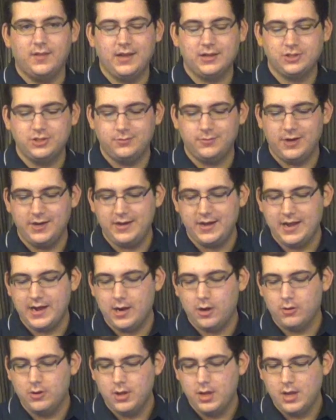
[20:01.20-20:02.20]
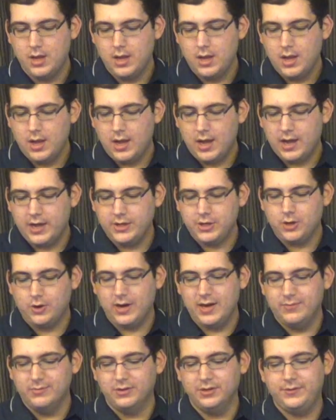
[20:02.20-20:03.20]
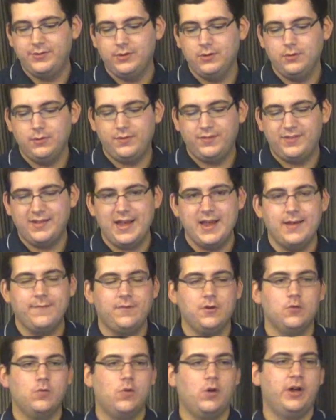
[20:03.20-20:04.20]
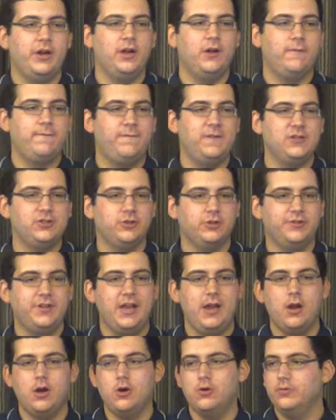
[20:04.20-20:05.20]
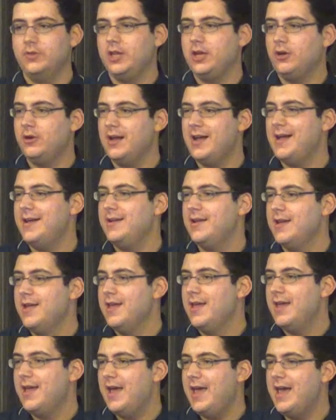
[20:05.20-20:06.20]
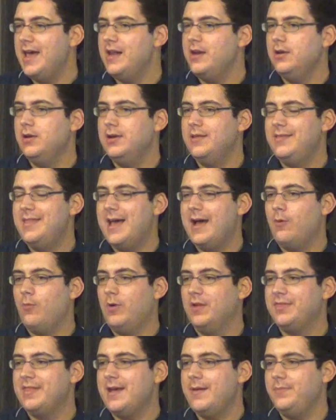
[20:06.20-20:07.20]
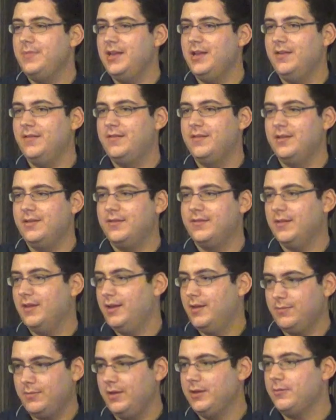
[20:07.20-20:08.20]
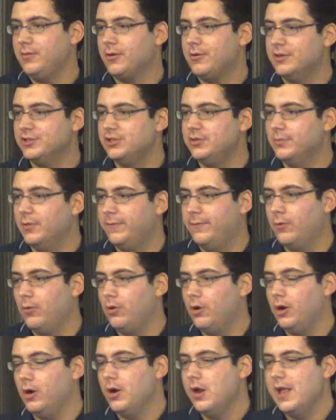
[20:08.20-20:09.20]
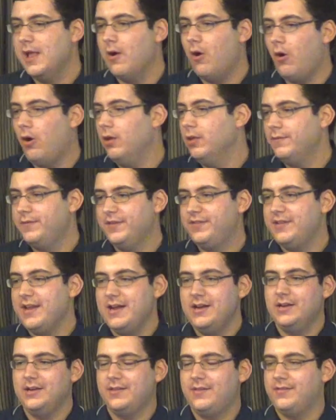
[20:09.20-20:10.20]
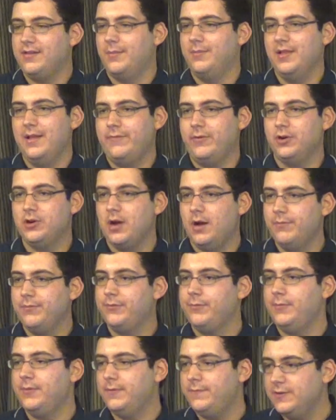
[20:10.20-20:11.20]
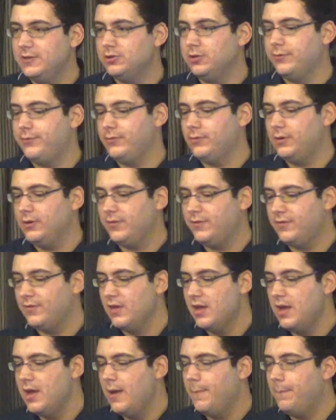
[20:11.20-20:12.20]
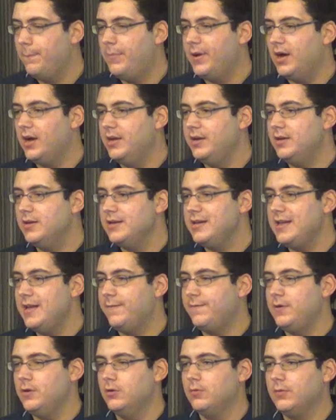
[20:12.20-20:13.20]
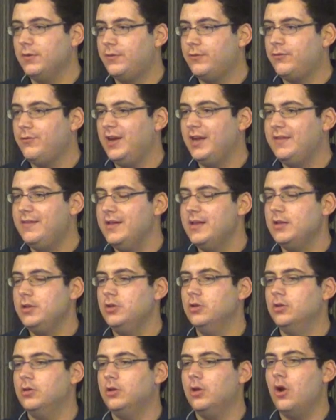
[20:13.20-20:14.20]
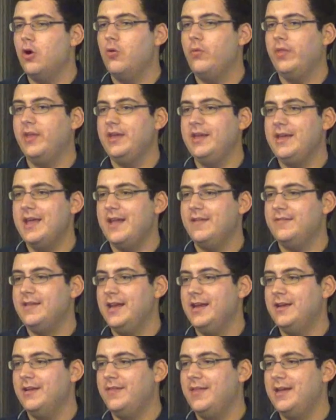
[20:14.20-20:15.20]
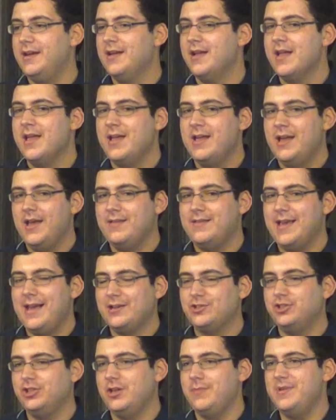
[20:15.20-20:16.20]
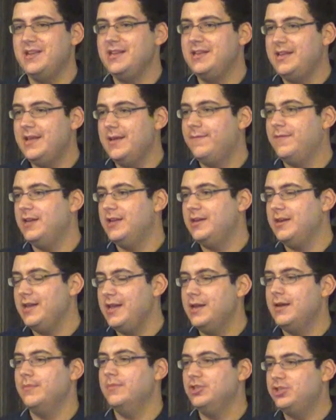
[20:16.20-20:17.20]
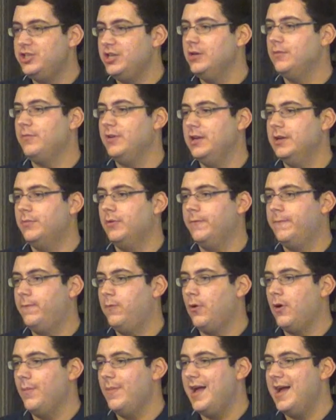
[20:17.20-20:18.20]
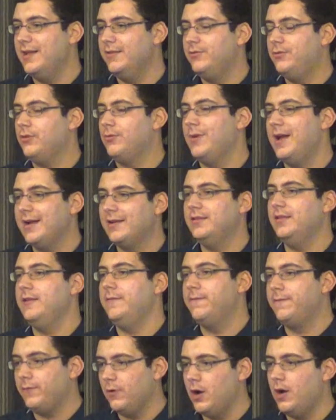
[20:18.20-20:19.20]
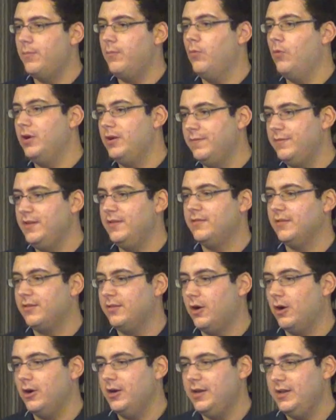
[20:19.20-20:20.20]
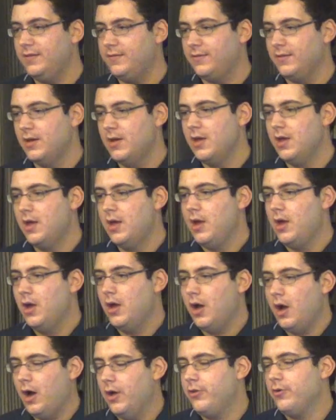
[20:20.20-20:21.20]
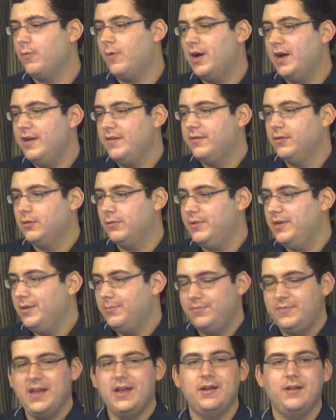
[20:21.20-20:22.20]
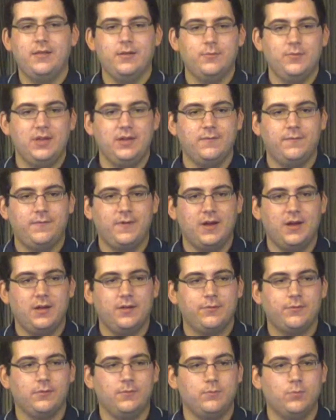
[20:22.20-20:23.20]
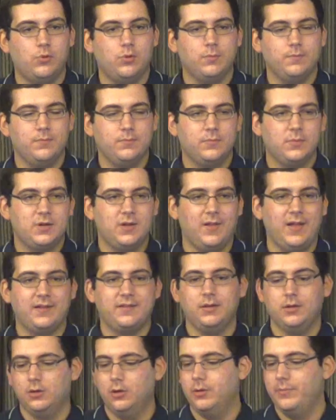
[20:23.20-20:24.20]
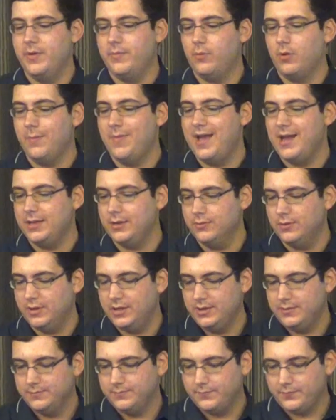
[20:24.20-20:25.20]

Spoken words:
election right now. You're able to say if you want official data only or not, and what that means is, like your question before, all of this data at some level comes from an official source, but if you restrict it, you'll only get data that has actually been given in a machine-readable format directly from one of these authorities. Otherwise, it'll be data that we've sort of collected a little bit more manually.